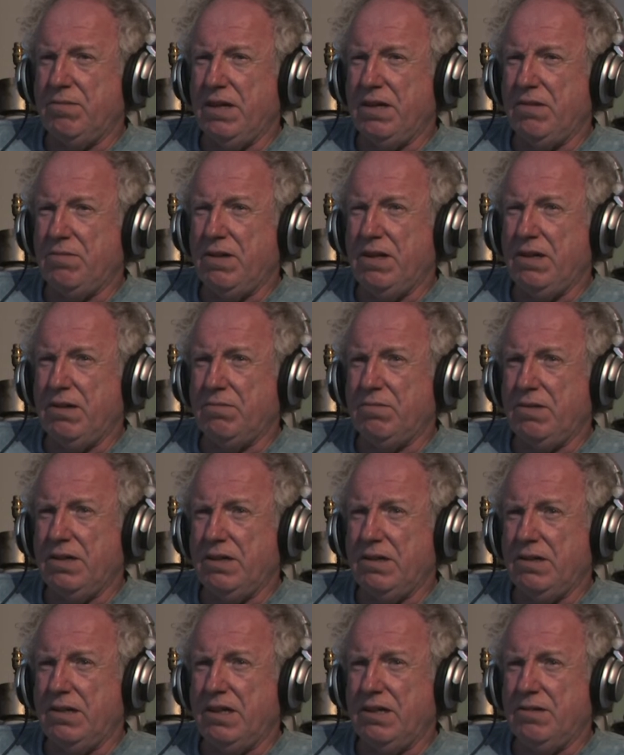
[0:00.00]

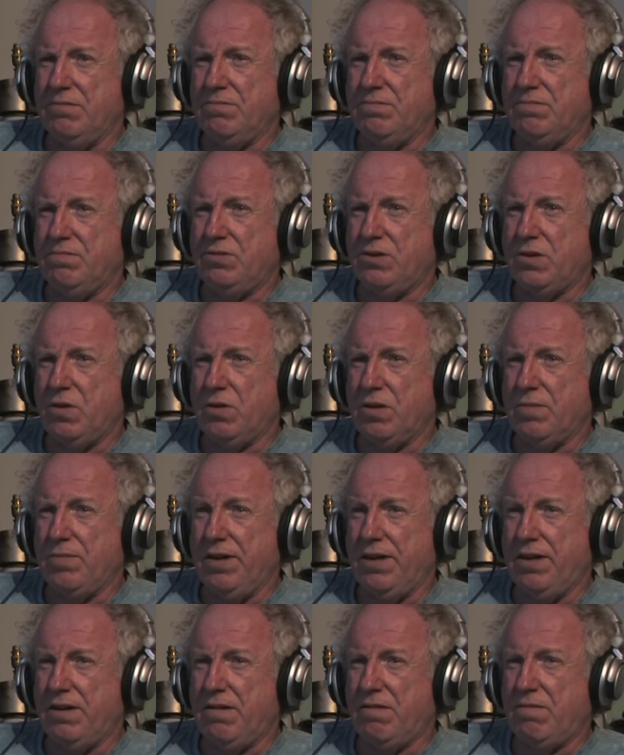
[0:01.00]
we'll talk
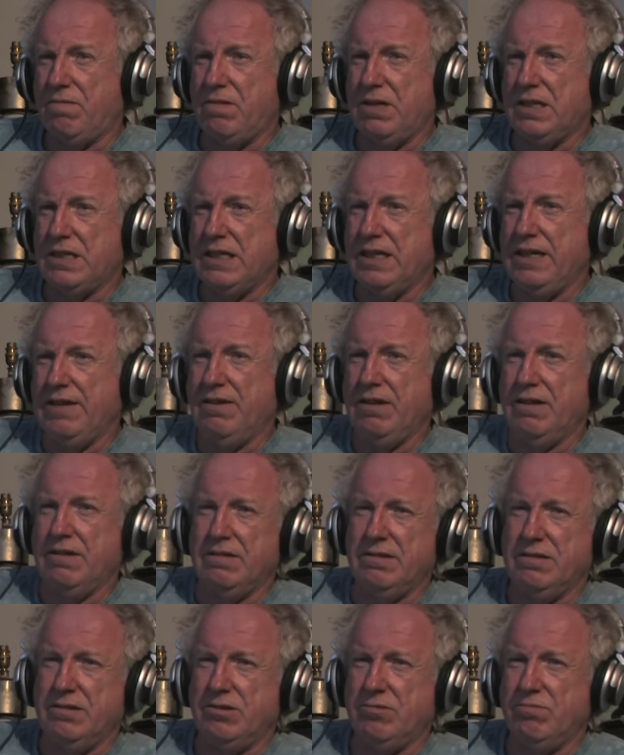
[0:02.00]
about the City of
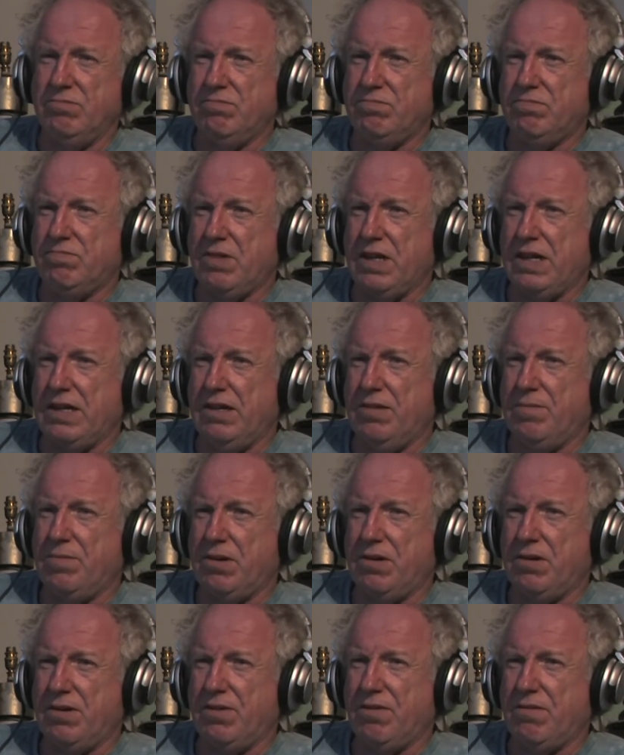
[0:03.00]
London and that in part